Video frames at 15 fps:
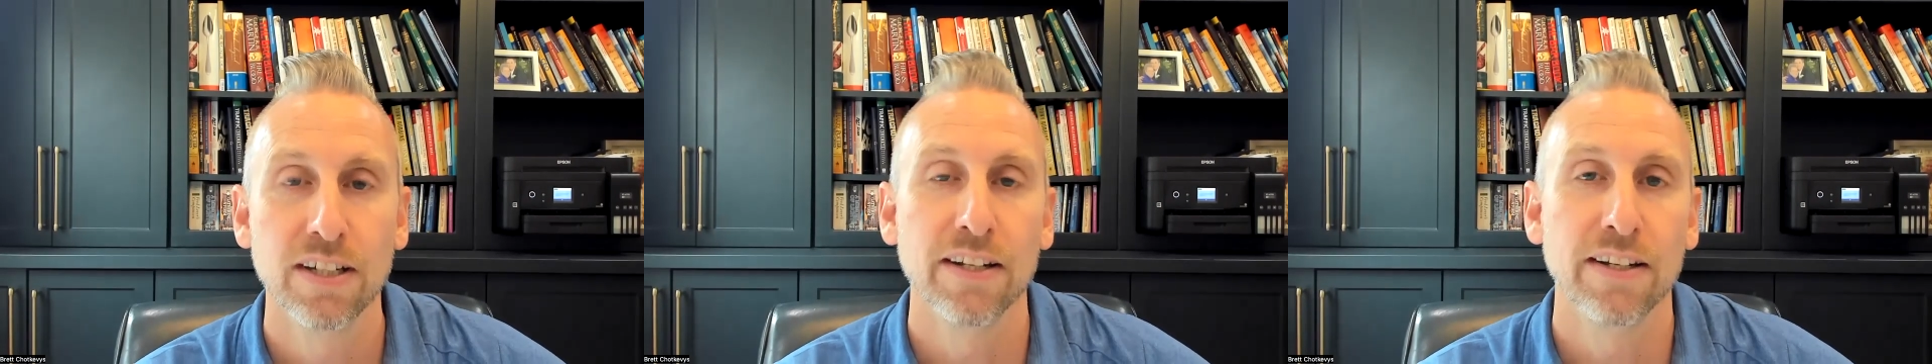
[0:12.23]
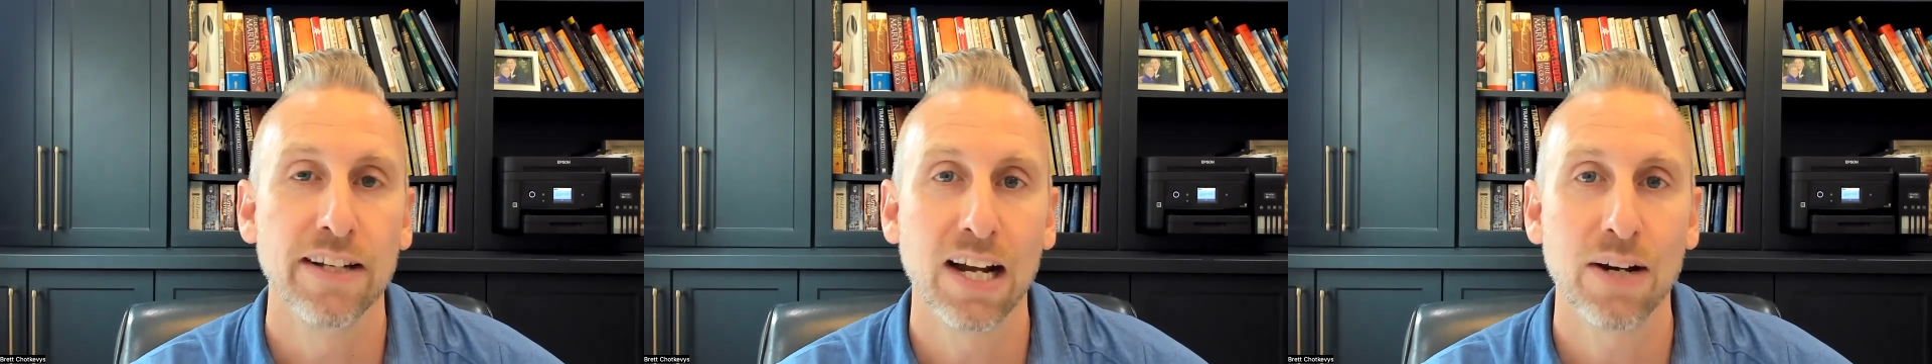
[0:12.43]

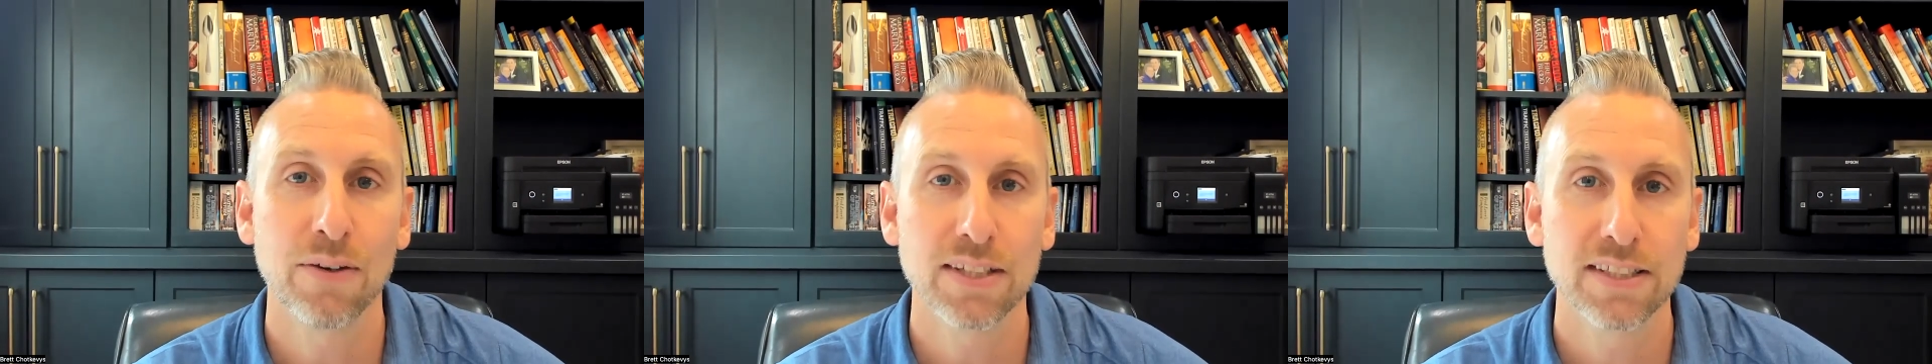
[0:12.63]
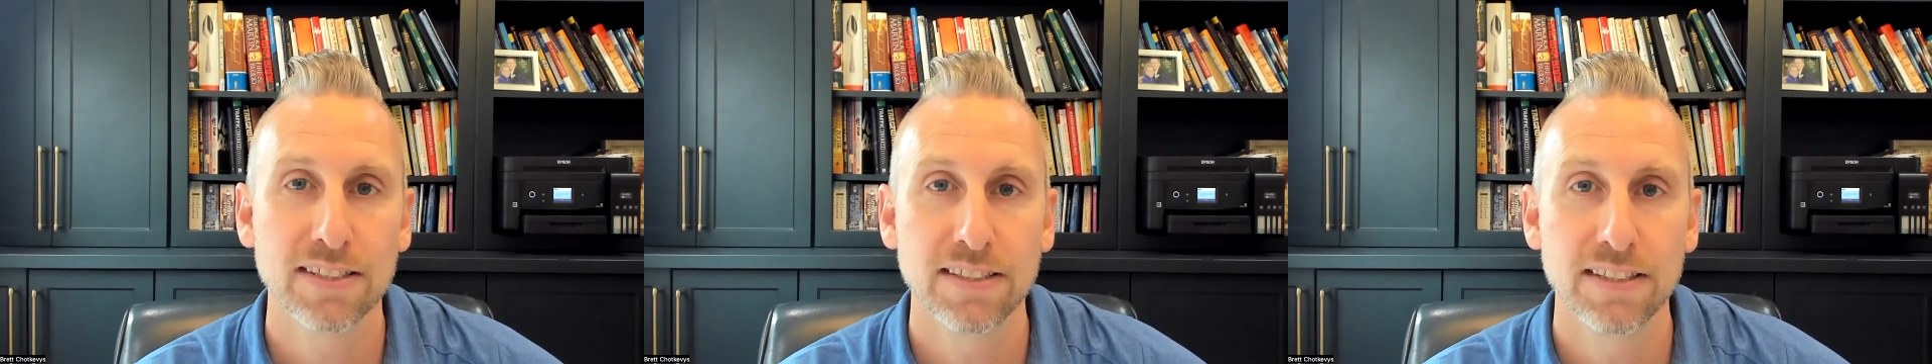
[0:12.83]
now
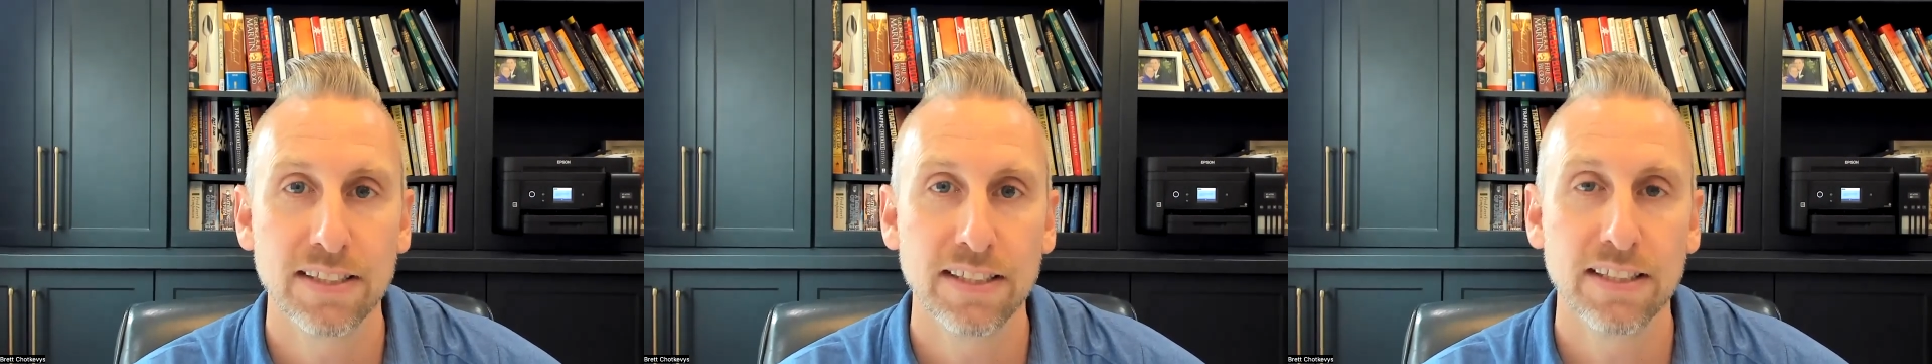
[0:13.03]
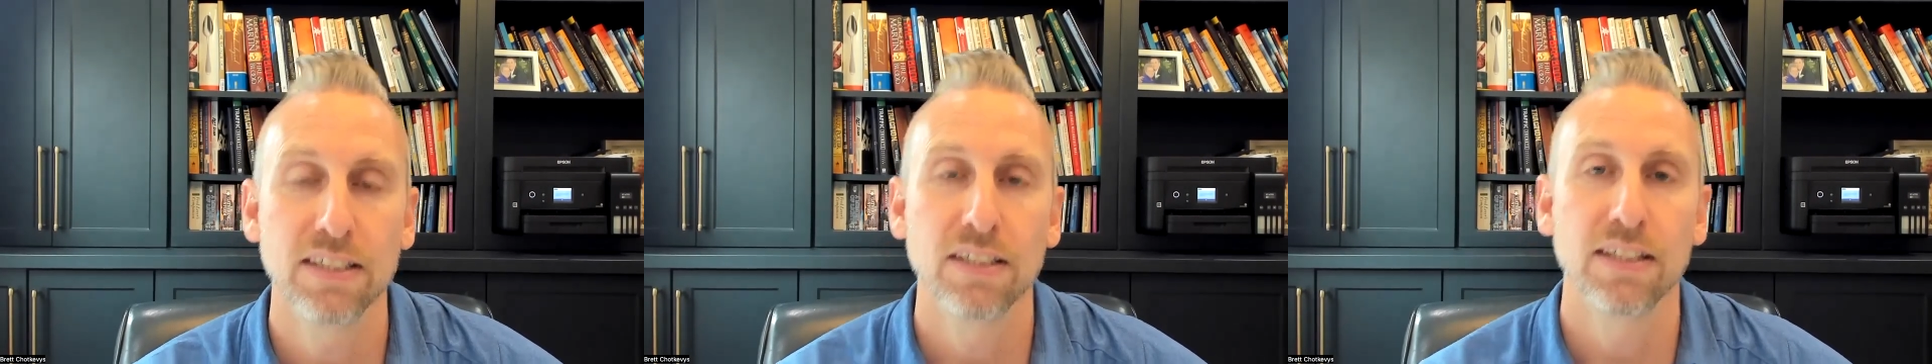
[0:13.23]
the
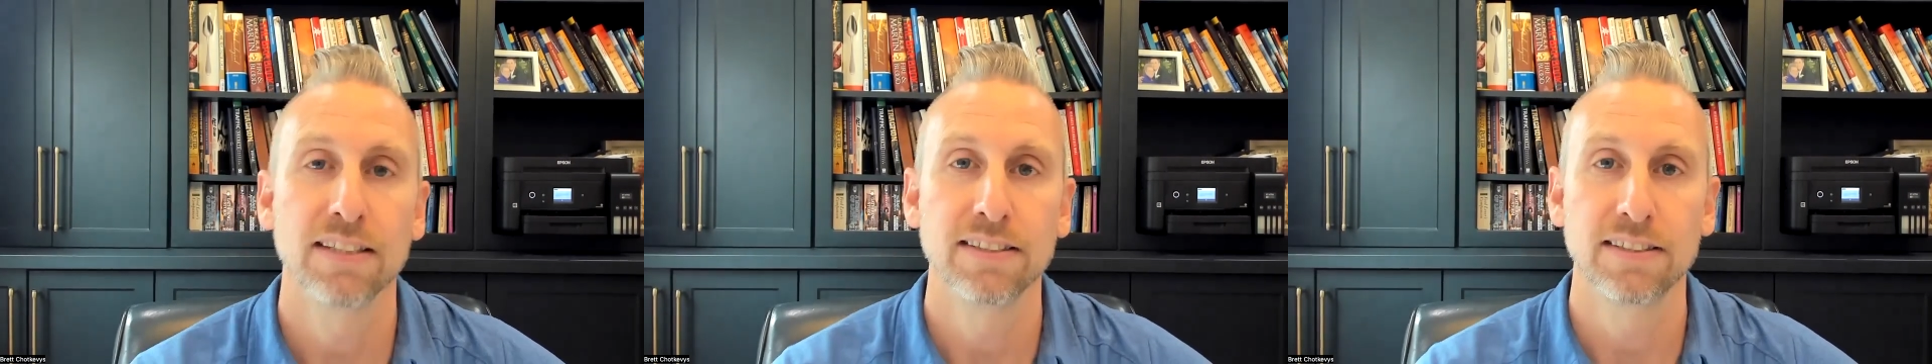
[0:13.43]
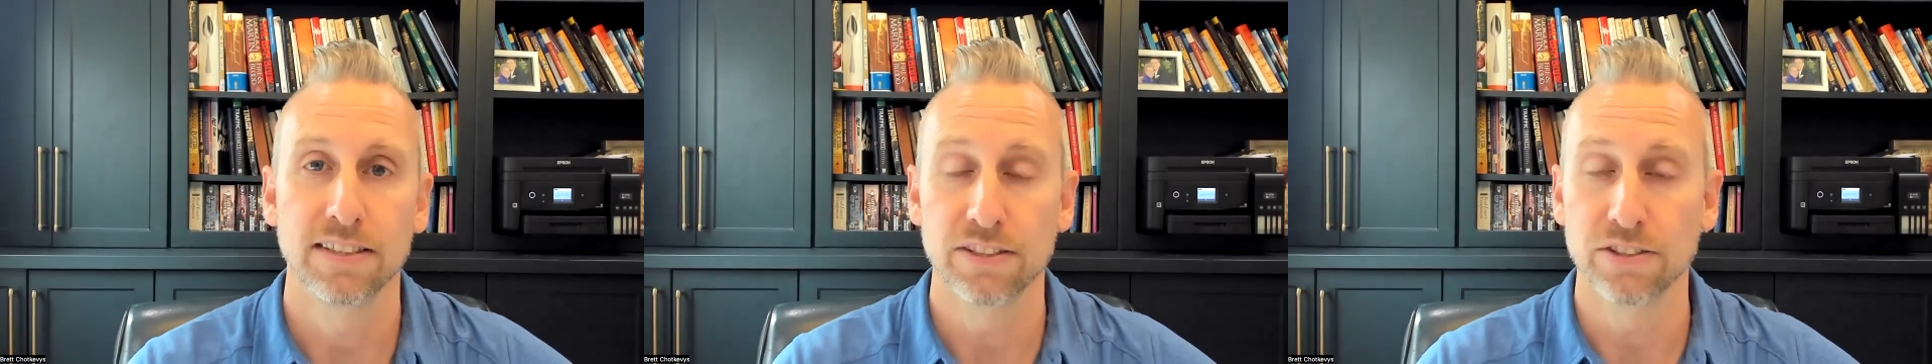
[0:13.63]
city
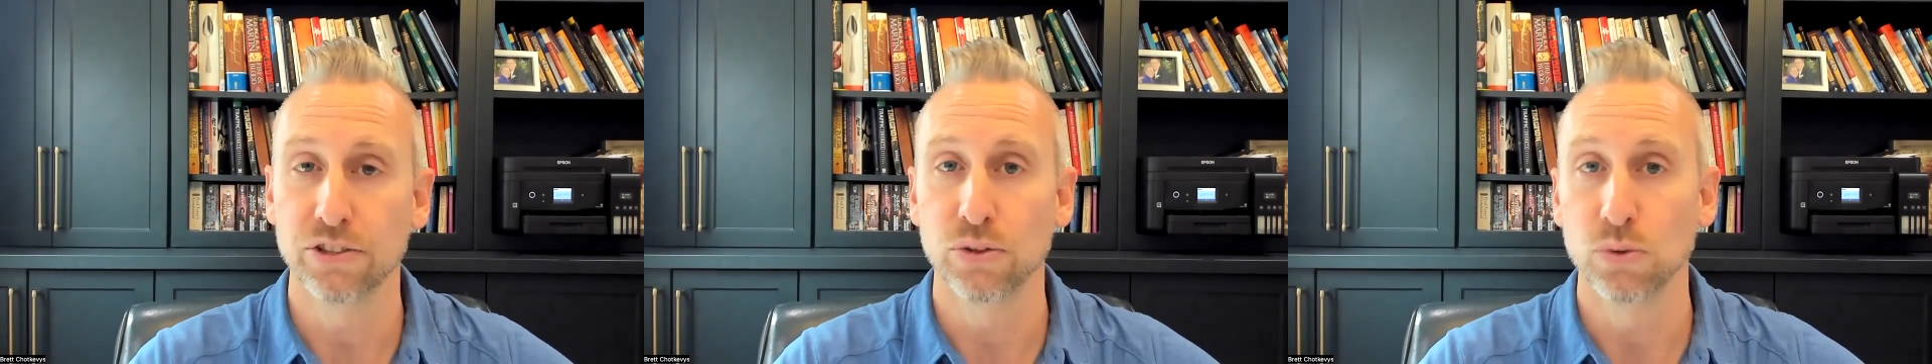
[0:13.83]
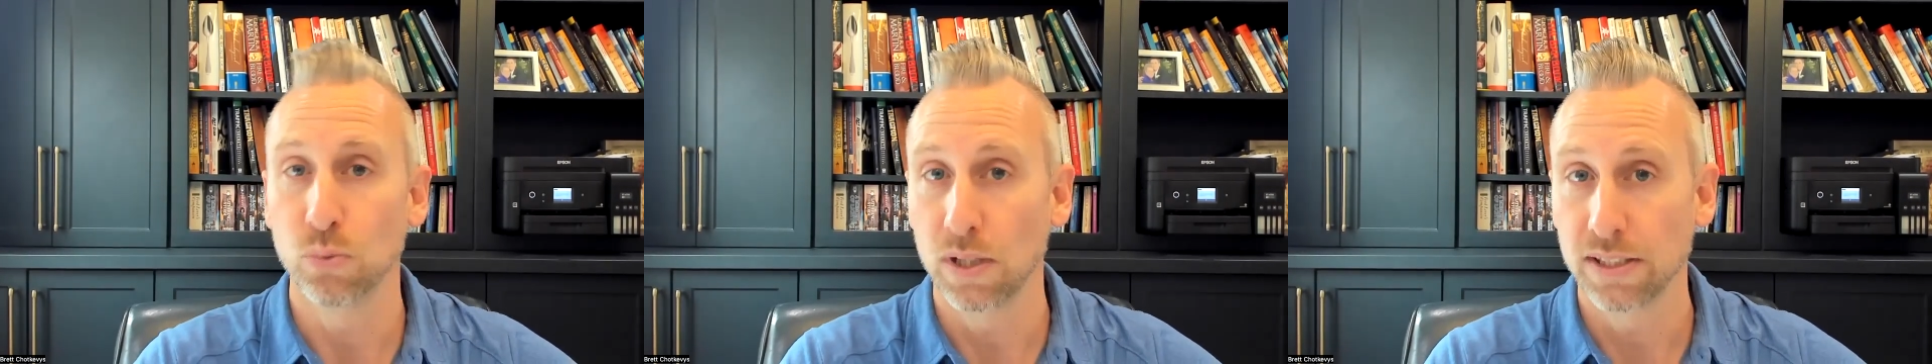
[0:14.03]
considers
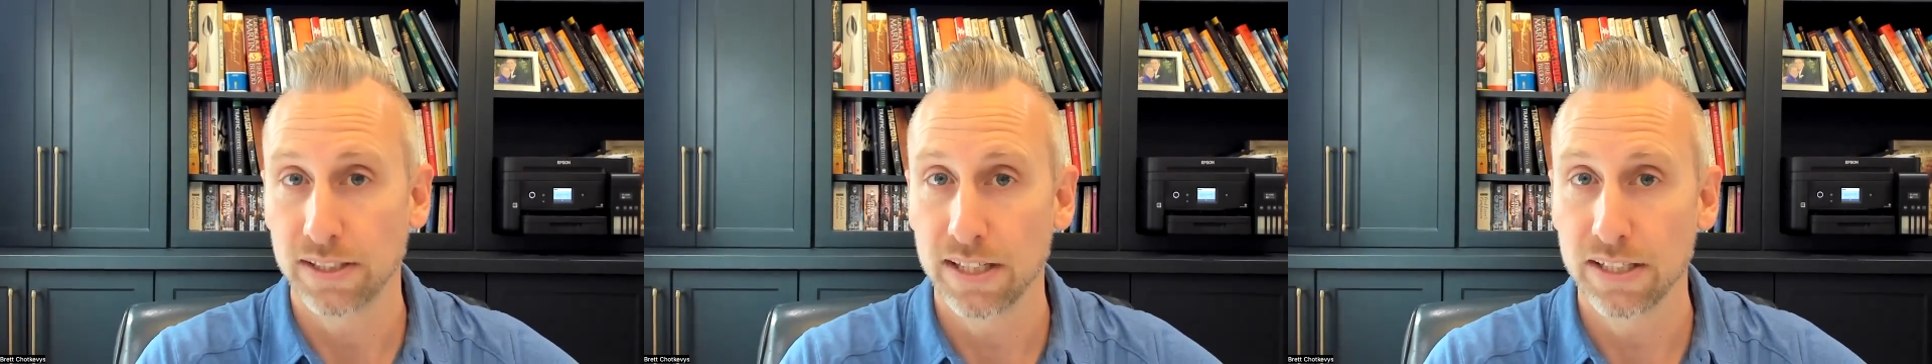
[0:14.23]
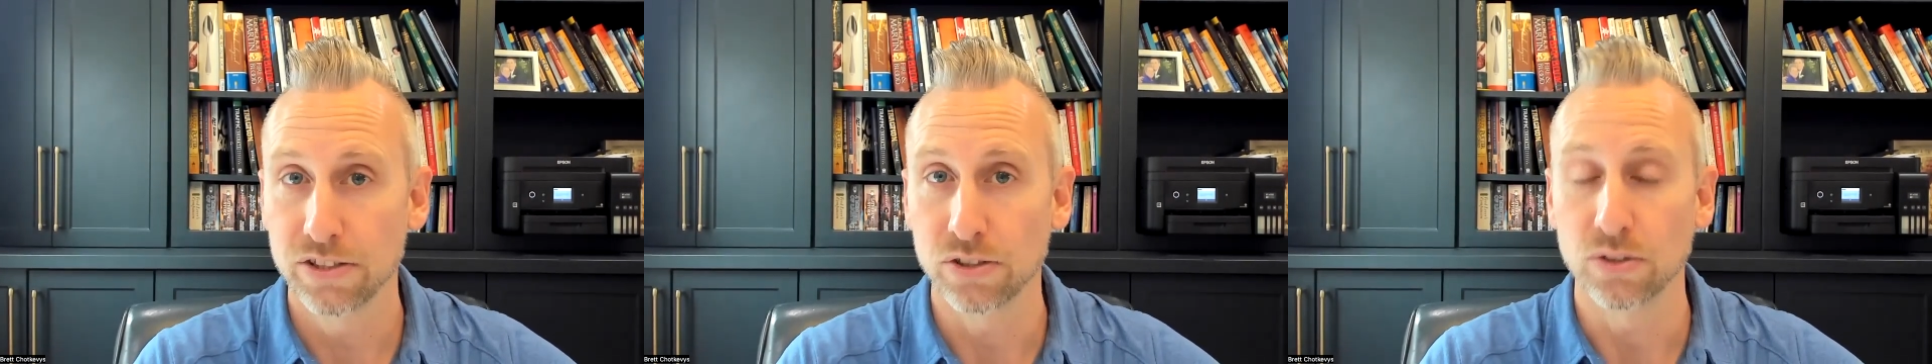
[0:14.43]
you
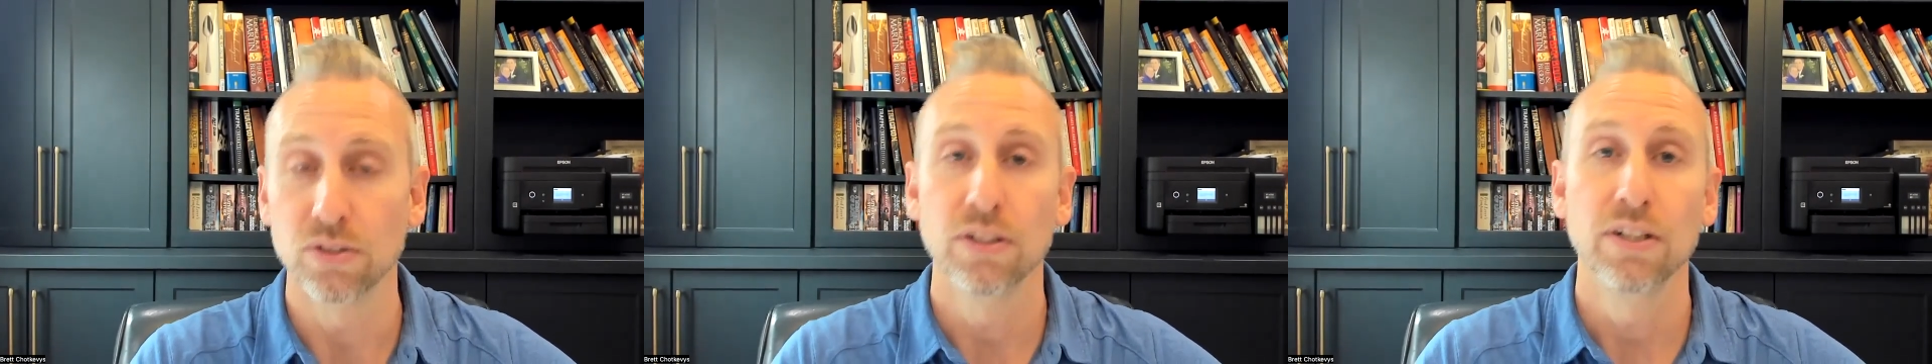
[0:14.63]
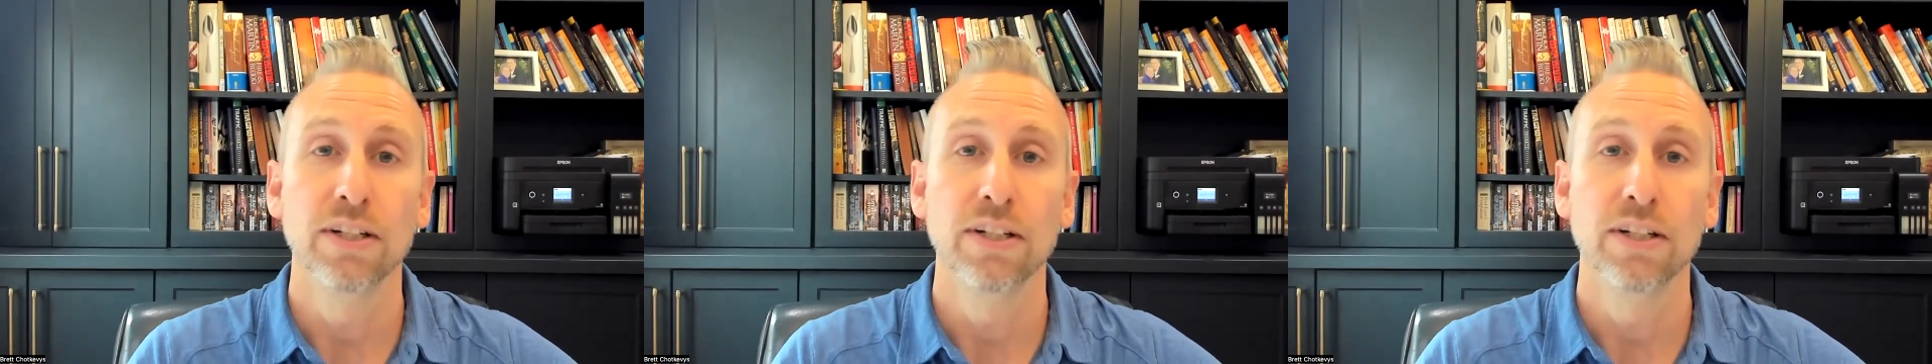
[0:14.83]
residential